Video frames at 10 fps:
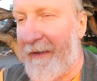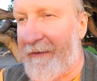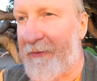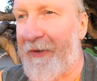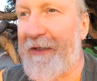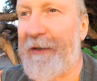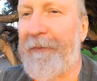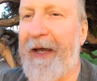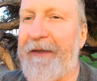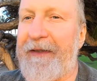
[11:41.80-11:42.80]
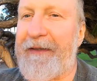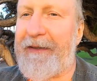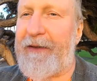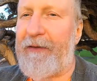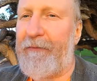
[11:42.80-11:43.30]
So
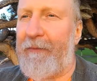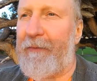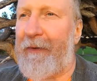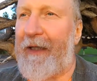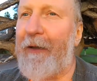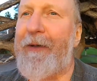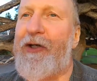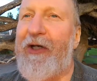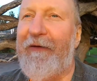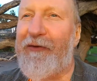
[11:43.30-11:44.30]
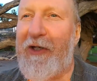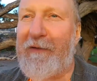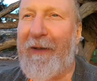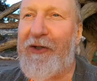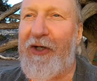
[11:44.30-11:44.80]
independence can be achieved
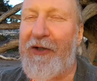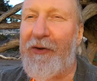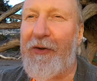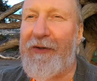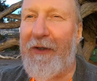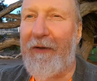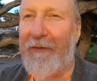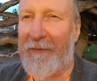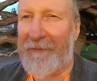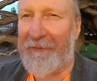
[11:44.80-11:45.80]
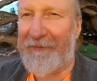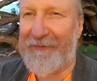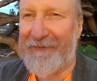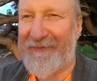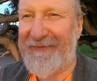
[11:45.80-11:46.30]
just by changing yourself
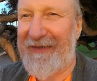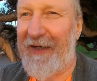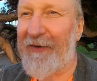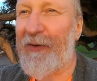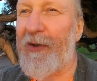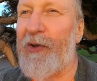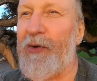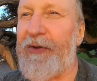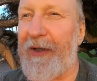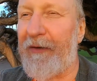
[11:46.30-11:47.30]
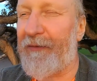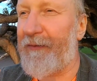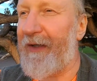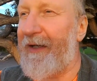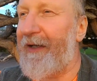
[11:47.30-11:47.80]
into a new self
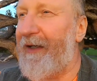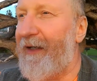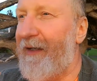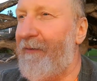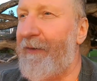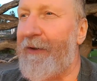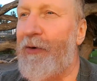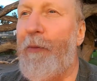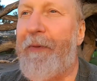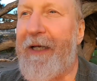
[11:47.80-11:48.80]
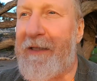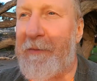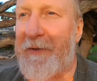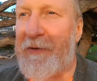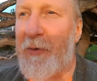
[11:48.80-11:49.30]
with the new
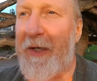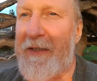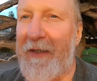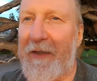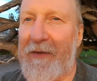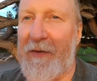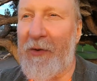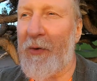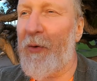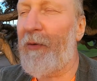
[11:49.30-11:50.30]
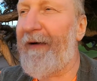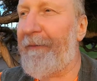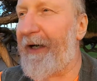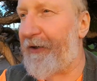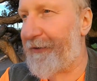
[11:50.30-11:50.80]
principles, new ideas, new
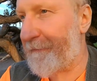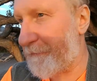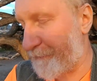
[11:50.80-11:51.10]
vibration.